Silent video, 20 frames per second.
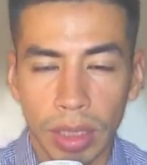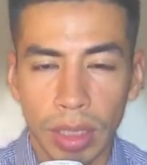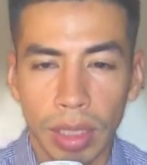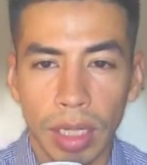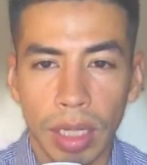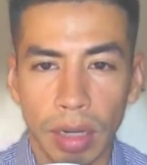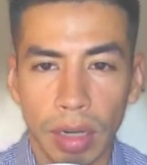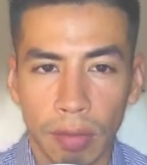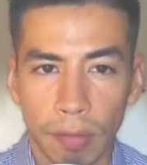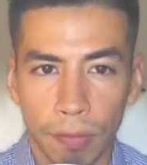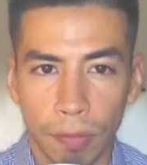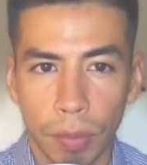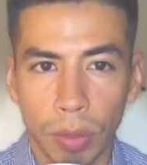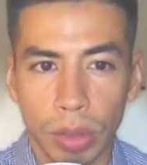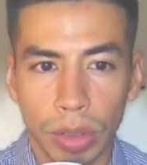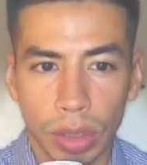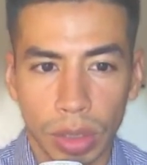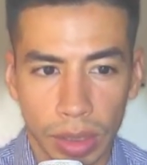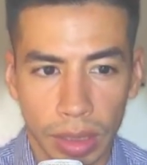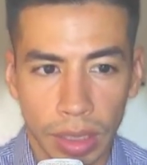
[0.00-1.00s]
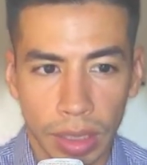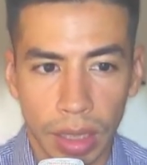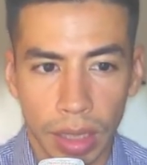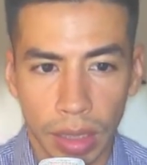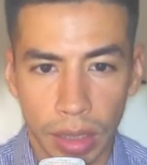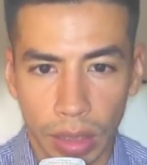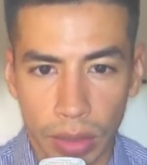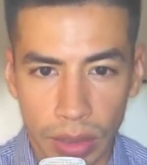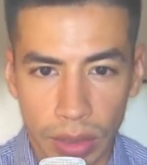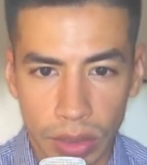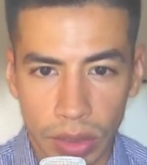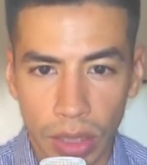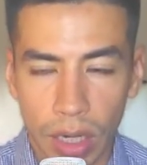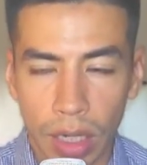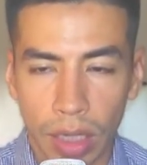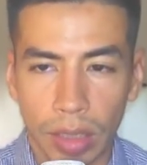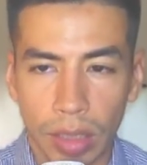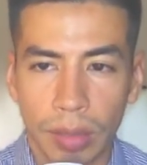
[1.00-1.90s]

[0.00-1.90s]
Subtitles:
and unfortunately there is not.